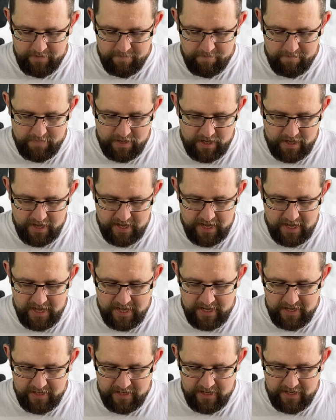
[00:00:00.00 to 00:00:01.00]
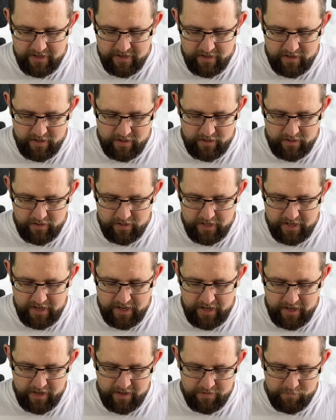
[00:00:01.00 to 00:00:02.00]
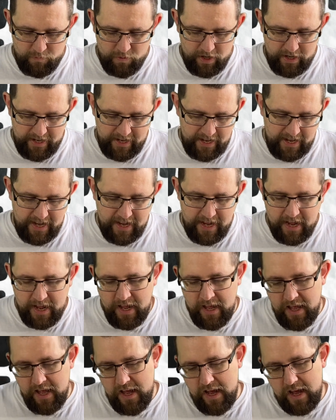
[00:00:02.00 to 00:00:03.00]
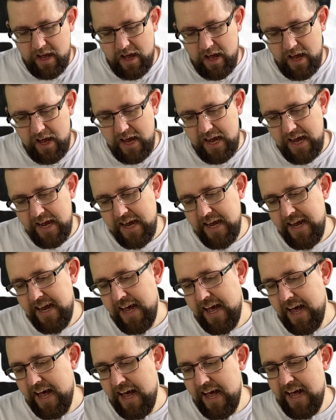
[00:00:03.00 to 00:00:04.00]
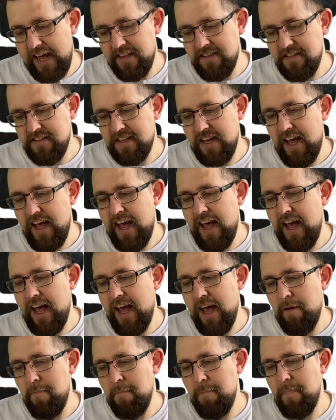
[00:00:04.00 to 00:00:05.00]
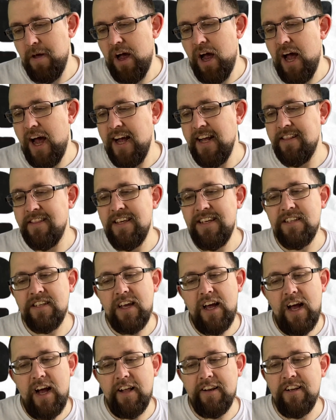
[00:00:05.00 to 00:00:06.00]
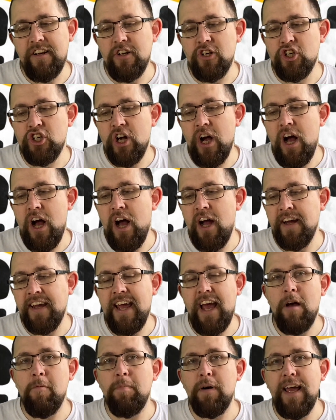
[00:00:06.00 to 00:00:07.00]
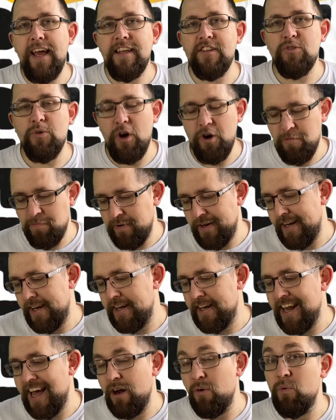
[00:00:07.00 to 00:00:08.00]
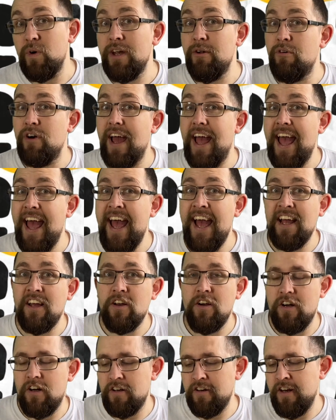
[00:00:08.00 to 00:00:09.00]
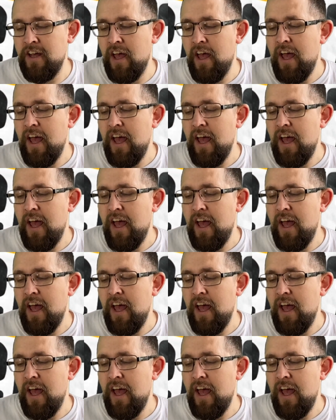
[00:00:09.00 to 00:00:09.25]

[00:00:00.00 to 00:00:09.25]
my little wallet here, I had hide this card in a jar, get a player to open it. Now, we were at Aircon